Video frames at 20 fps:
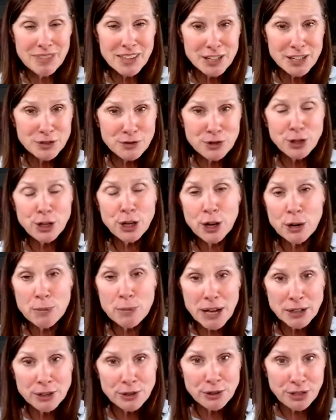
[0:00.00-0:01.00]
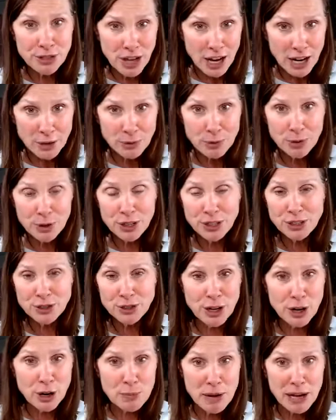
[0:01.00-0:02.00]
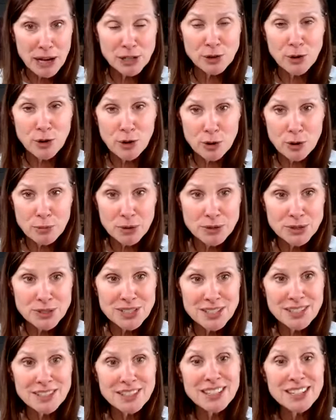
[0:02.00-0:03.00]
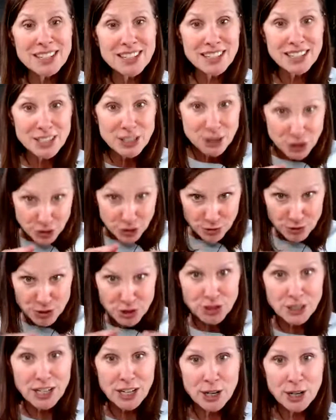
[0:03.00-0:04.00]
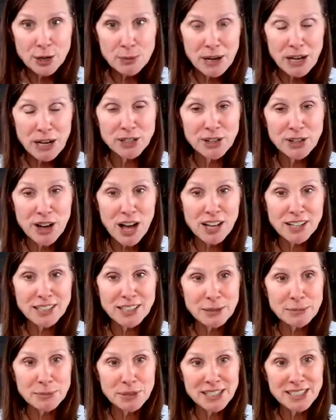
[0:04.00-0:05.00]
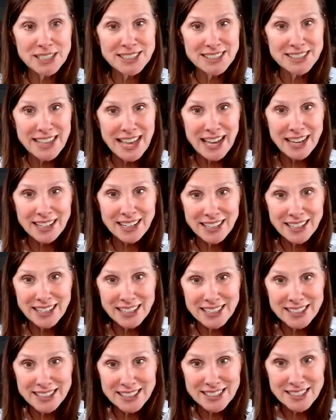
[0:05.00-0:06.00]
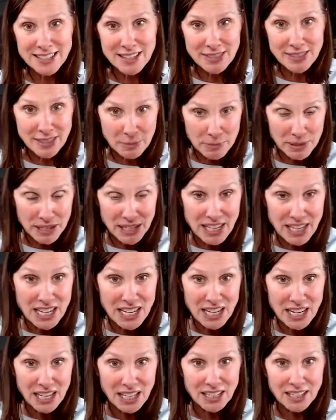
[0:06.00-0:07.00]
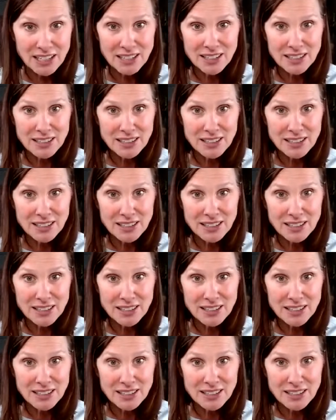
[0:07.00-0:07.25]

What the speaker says: if you care about your thyroid, you care about your hormones, you should care about your Agni, because that is the beginning.